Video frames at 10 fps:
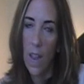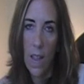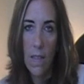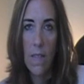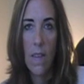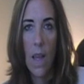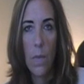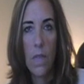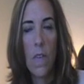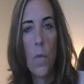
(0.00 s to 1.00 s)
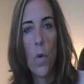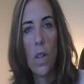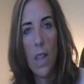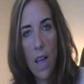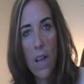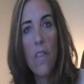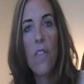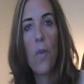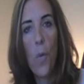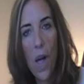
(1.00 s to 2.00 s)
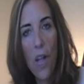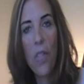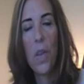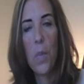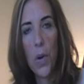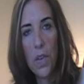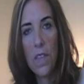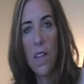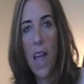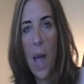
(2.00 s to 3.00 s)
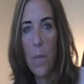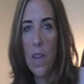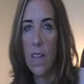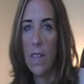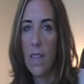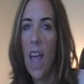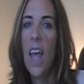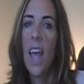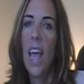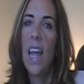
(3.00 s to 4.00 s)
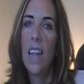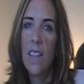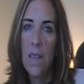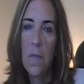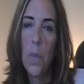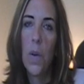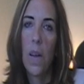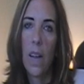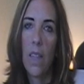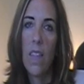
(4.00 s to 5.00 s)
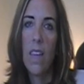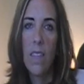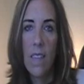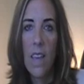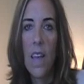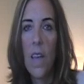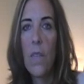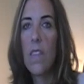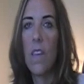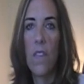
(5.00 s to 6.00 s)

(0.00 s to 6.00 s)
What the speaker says: 10 Steps to More Love, Wealth, and Personal Happiness. And in this book, this gives the